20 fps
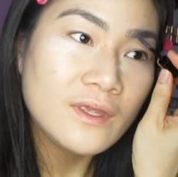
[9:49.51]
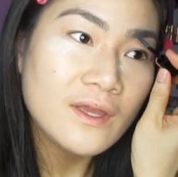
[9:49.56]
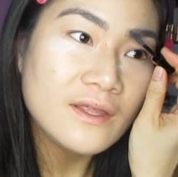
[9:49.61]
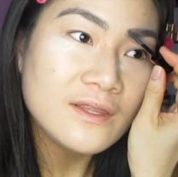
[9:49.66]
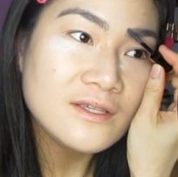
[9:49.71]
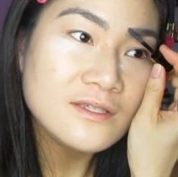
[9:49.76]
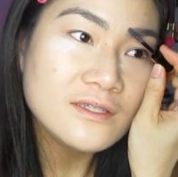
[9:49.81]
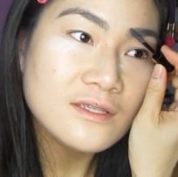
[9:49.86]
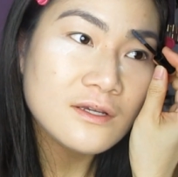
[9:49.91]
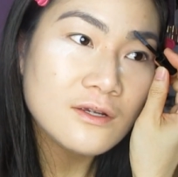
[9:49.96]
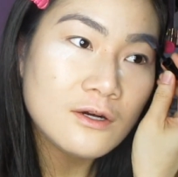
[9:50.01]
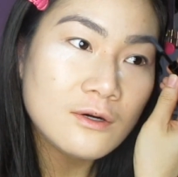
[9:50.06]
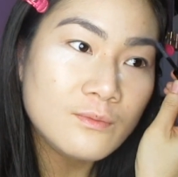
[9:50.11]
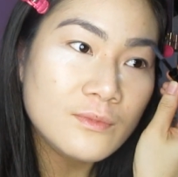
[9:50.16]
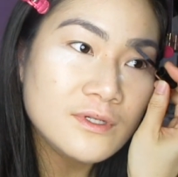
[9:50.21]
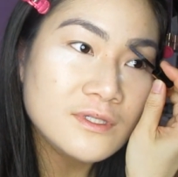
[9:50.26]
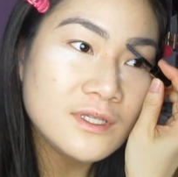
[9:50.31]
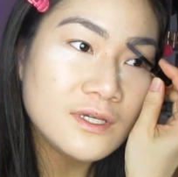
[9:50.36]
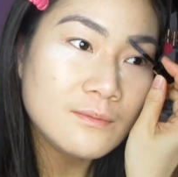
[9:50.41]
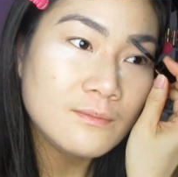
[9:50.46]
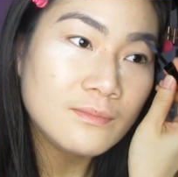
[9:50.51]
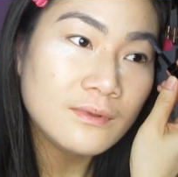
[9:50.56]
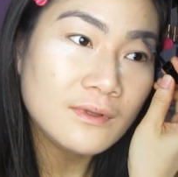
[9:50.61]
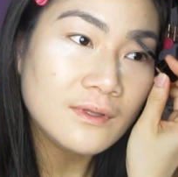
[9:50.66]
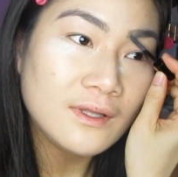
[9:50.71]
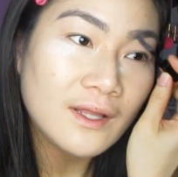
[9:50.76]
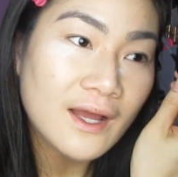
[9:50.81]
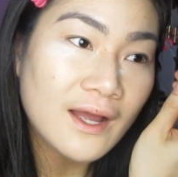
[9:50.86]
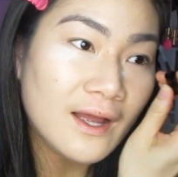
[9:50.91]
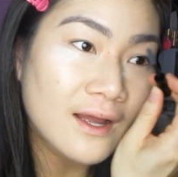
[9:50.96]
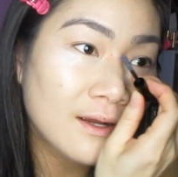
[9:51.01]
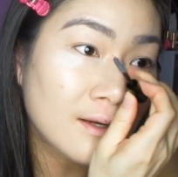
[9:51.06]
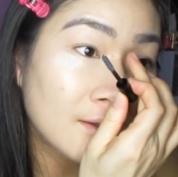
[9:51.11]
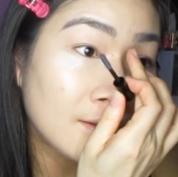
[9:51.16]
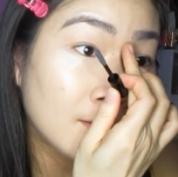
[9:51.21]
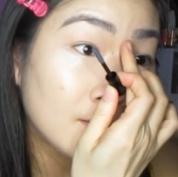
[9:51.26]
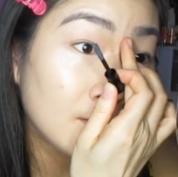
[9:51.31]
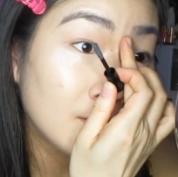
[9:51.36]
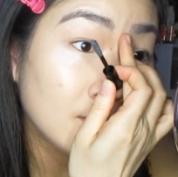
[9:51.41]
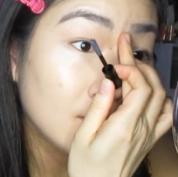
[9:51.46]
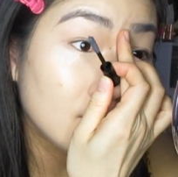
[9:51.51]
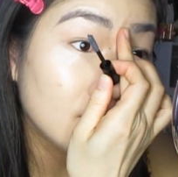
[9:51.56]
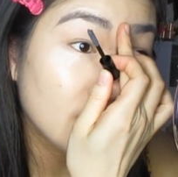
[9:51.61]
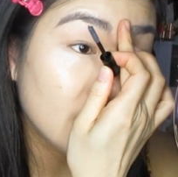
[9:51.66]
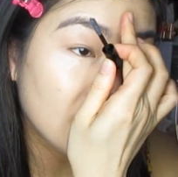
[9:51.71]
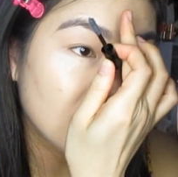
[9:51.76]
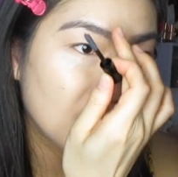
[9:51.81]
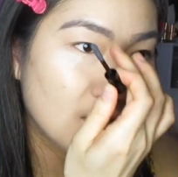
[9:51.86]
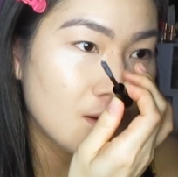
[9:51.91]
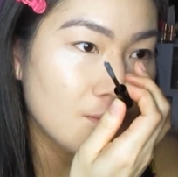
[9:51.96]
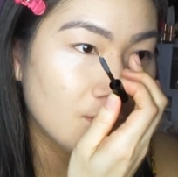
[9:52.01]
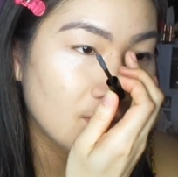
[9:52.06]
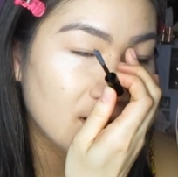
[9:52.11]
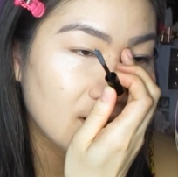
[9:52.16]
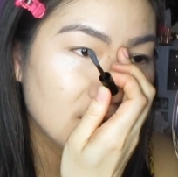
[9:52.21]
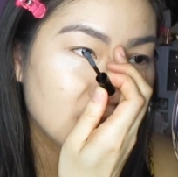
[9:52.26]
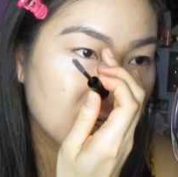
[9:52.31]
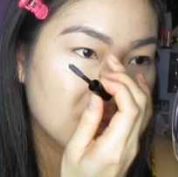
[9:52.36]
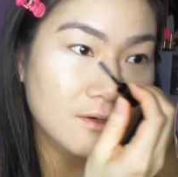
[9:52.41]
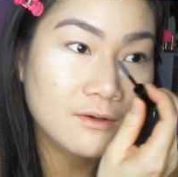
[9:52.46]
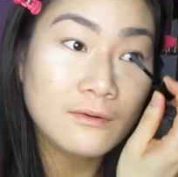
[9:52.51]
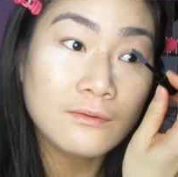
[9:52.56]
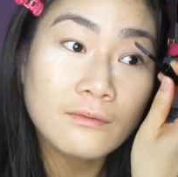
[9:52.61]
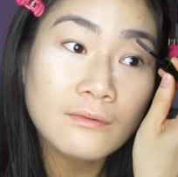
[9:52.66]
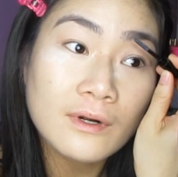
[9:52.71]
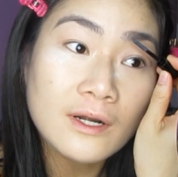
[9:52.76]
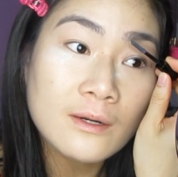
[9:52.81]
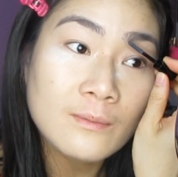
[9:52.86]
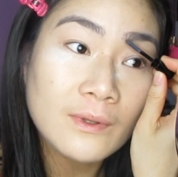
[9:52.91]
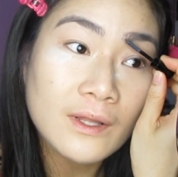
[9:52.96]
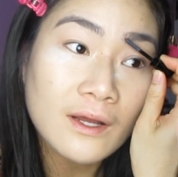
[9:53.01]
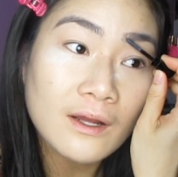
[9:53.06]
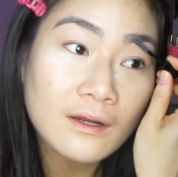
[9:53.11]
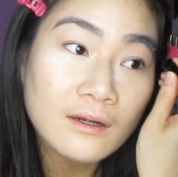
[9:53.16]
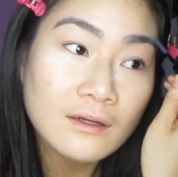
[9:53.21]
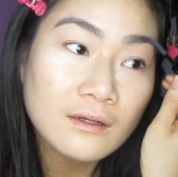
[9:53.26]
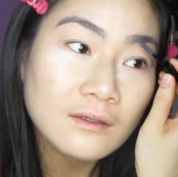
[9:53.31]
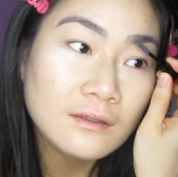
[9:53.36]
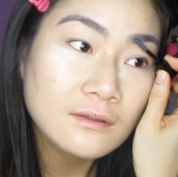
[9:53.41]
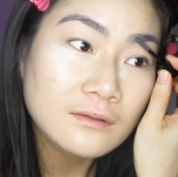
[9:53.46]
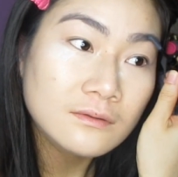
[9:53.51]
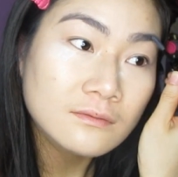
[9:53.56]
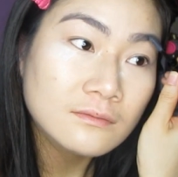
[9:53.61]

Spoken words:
Yeah, this is like almost like black, but not black. It's like a gray black.